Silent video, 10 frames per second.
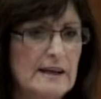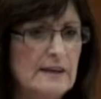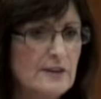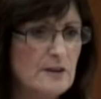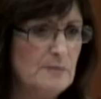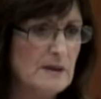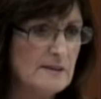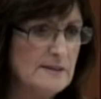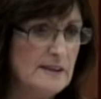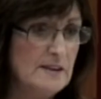in their
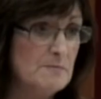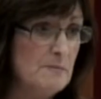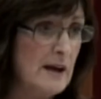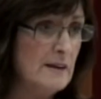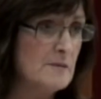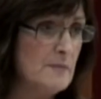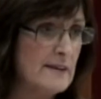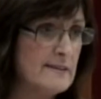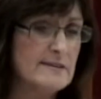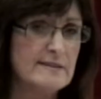ability to make the
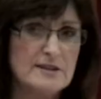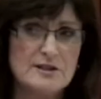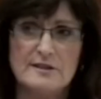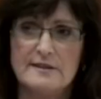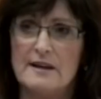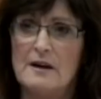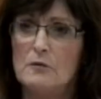best decisions,